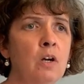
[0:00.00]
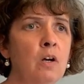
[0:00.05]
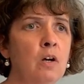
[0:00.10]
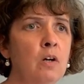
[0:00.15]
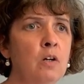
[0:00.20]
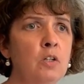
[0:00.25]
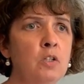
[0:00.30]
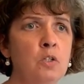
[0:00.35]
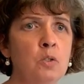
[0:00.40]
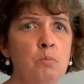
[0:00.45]

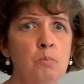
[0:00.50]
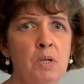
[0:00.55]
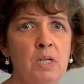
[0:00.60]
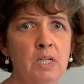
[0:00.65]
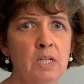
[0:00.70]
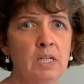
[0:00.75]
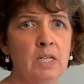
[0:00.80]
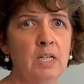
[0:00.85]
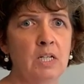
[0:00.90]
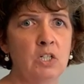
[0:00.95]
on your
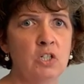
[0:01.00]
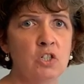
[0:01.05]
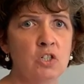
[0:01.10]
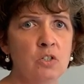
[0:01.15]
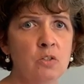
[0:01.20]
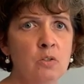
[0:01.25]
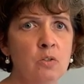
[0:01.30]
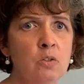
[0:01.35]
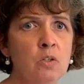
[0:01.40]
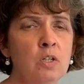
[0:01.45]

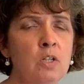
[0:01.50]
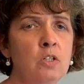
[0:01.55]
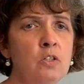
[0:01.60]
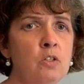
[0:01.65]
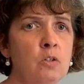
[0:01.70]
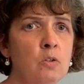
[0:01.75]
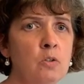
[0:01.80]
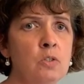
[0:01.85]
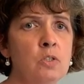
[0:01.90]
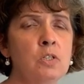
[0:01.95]
medication
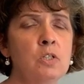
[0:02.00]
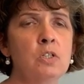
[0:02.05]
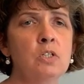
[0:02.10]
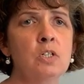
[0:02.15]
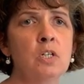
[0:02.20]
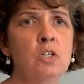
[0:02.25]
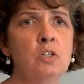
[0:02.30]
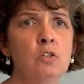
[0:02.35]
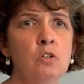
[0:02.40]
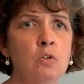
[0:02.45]
dosage
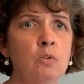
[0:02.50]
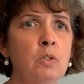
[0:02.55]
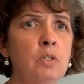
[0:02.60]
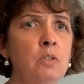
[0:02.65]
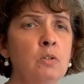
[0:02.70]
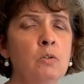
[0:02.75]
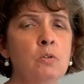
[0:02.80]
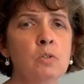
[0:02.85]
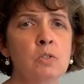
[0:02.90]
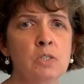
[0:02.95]
and knowing
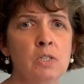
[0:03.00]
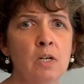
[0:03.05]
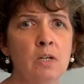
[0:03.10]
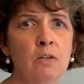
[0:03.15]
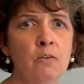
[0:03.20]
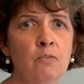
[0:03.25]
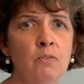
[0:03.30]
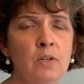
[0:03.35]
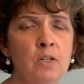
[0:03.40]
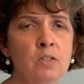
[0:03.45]
those side
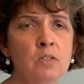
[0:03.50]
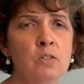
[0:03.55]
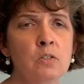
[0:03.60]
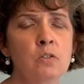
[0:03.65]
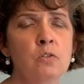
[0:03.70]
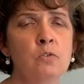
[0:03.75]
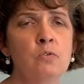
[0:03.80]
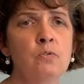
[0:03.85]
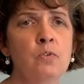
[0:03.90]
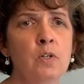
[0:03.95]
effects
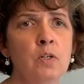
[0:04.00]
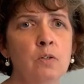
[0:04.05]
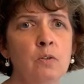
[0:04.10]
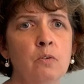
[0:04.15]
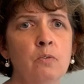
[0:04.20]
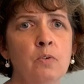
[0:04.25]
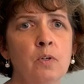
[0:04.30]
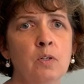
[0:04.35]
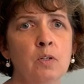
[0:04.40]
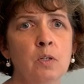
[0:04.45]
is very,
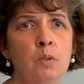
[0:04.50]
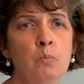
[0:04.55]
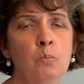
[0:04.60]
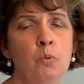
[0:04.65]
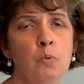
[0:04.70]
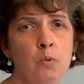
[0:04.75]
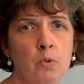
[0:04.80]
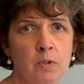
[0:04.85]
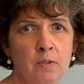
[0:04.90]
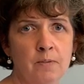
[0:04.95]
very
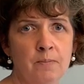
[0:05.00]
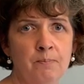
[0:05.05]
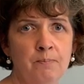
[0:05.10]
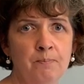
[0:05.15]
important.